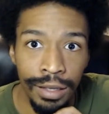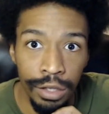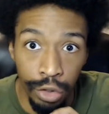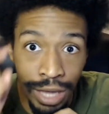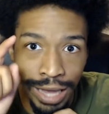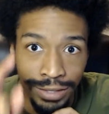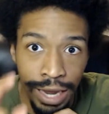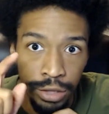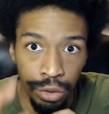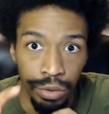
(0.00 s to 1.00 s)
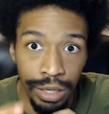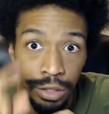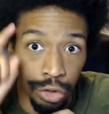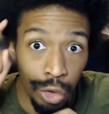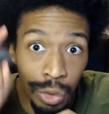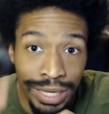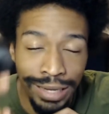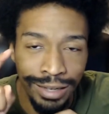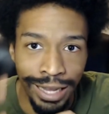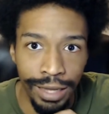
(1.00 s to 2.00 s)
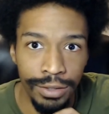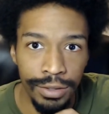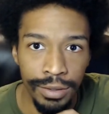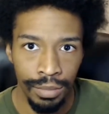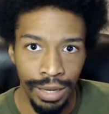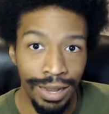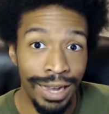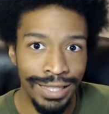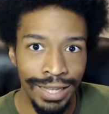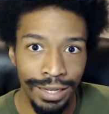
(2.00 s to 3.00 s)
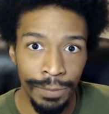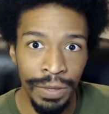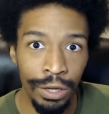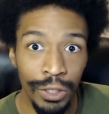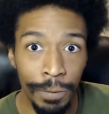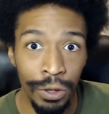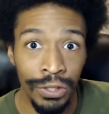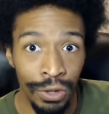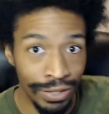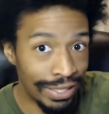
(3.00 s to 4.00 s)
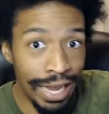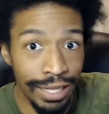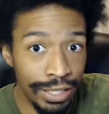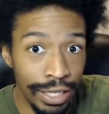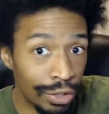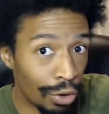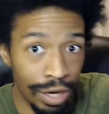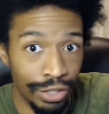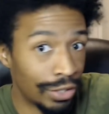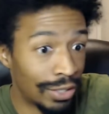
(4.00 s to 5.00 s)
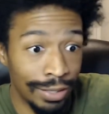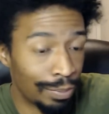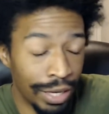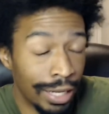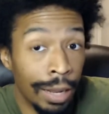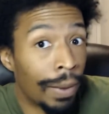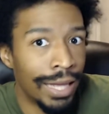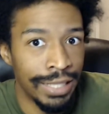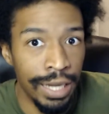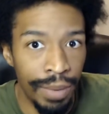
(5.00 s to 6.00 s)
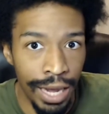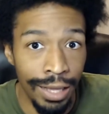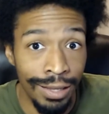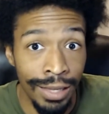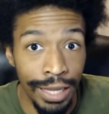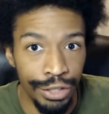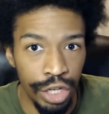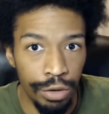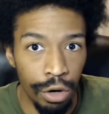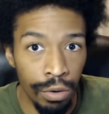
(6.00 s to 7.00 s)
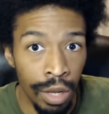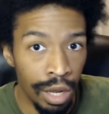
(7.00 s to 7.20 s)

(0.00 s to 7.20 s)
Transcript: You guys got through it. You did that. Now, like I said, this video is focused on scientists but it applies to anybody in general.